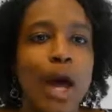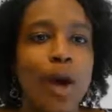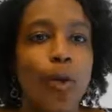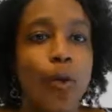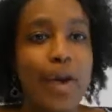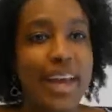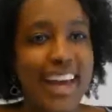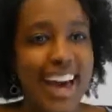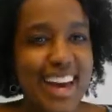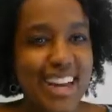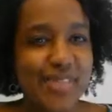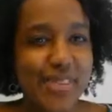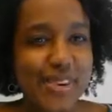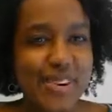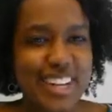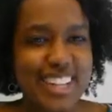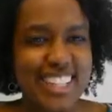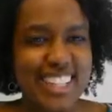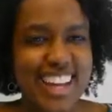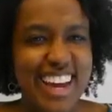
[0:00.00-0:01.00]
Weconomy
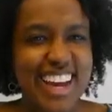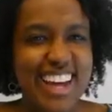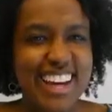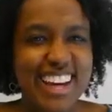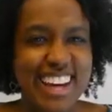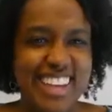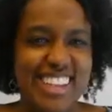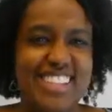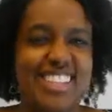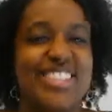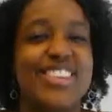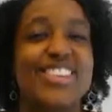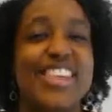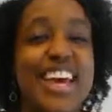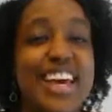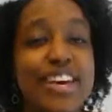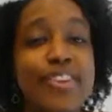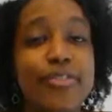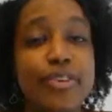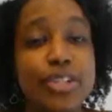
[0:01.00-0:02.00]
Wednesday it is. So
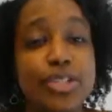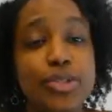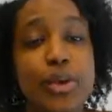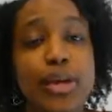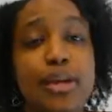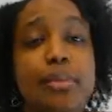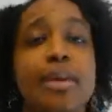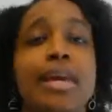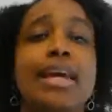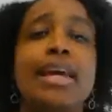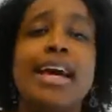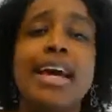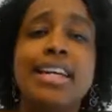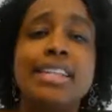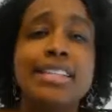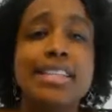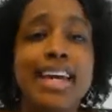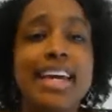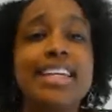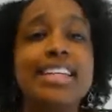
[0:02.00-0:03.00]
thank you for joining me.
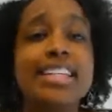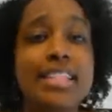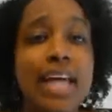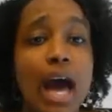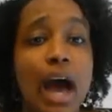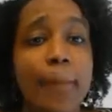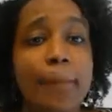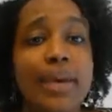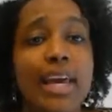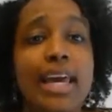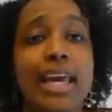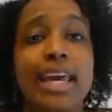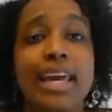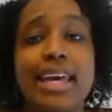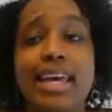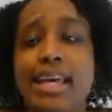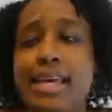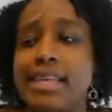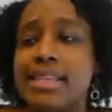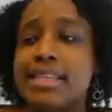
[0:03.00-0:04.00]
Today's topic
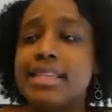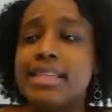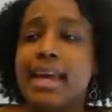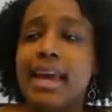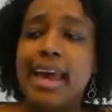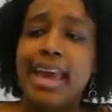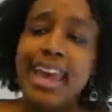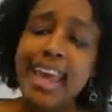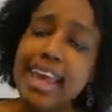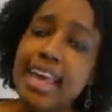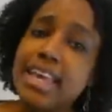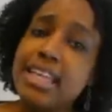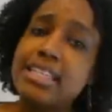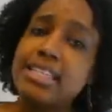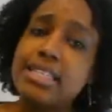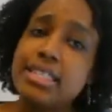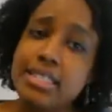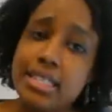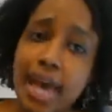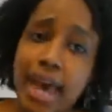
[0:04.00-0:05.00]
is
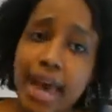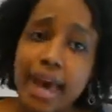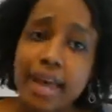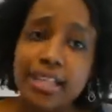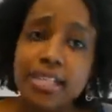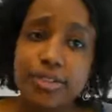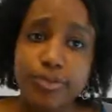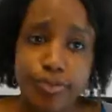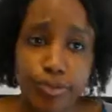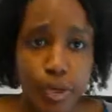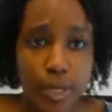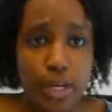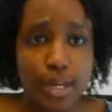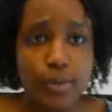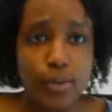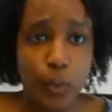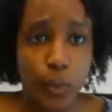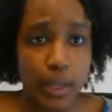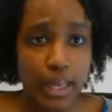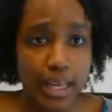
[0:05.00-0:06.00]

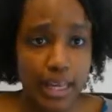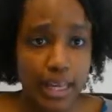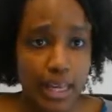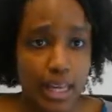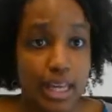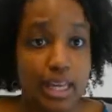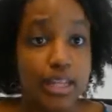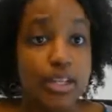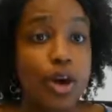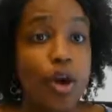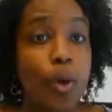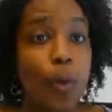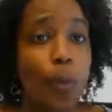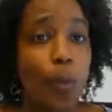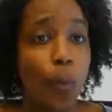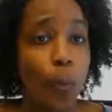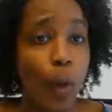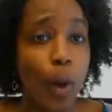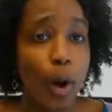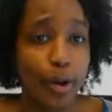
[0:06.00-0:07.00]
tax-free weekend
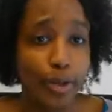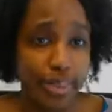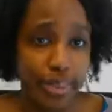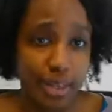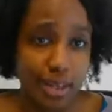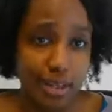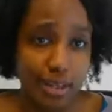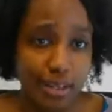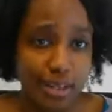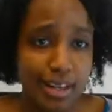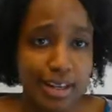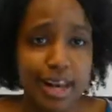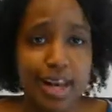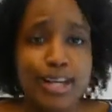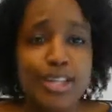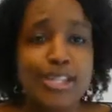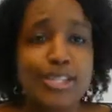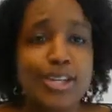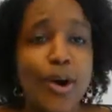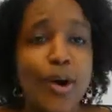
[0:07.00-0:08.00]
worth it?
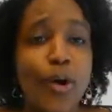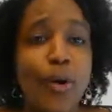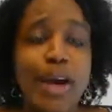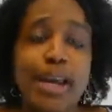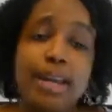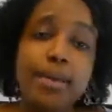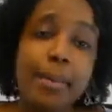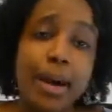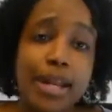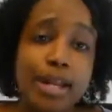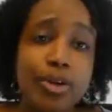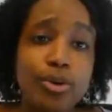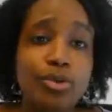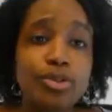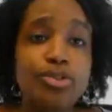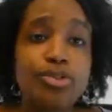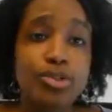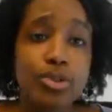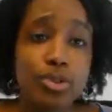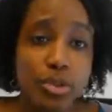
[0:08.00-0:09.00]
So anybody
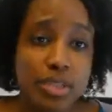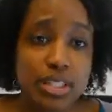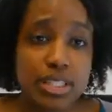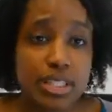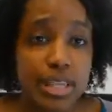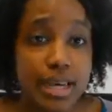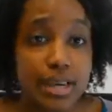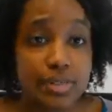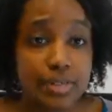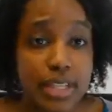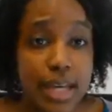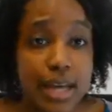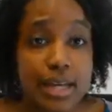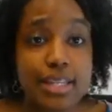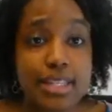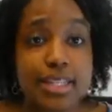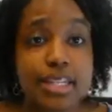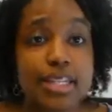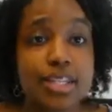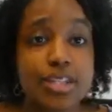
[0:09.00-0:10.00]
who's new to the state of
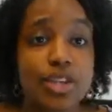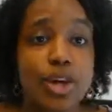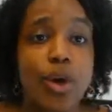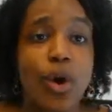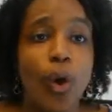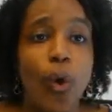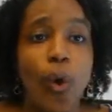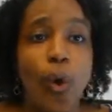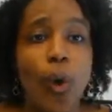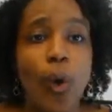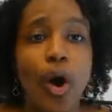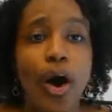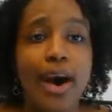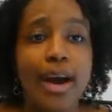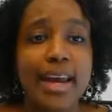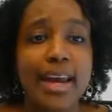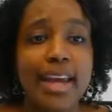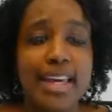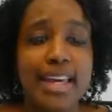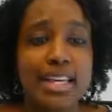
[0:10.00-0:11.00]
Texas or
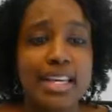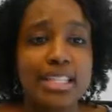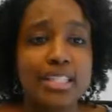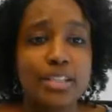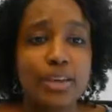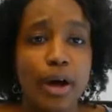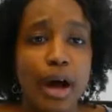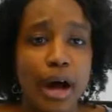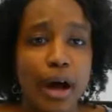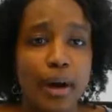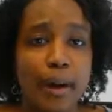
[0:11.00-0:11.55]
is